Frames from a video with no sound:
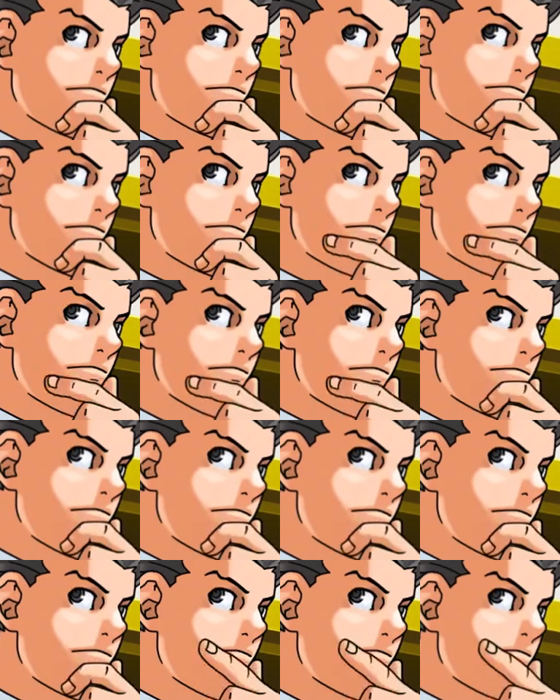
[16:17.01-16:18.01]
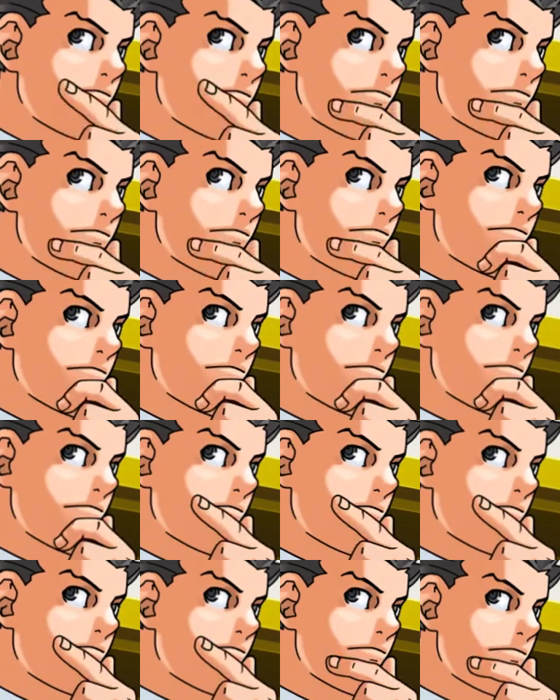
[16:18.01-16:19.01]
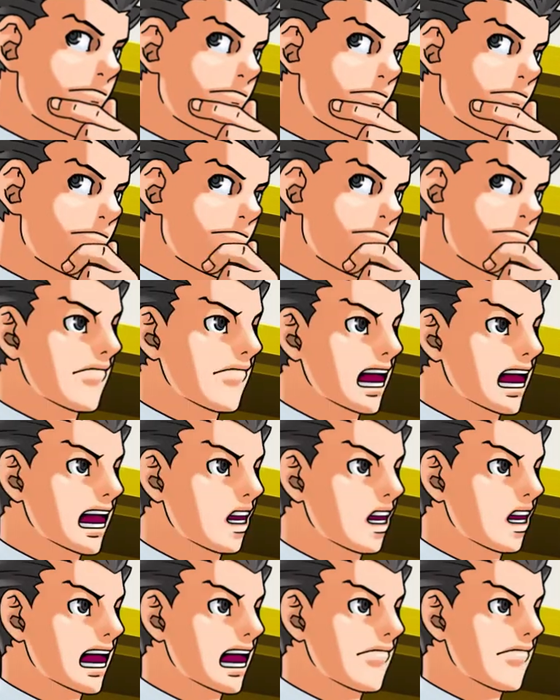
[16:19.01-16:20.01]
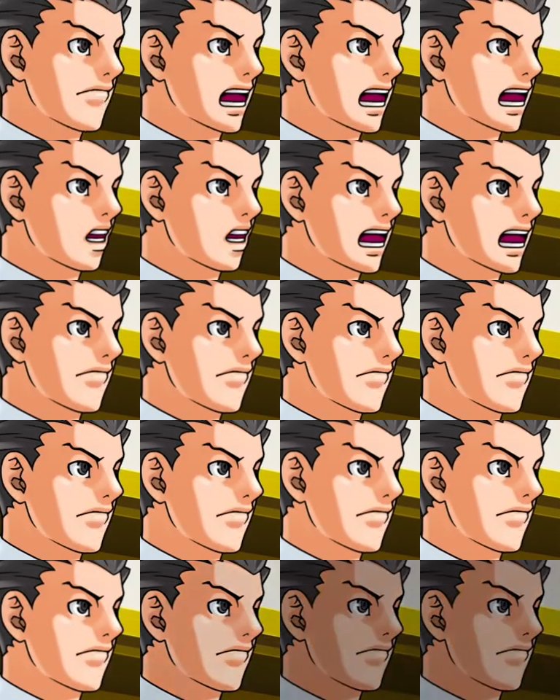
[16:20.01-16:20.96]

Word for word: Okay, I pressed. Not sure it did much, though. Right,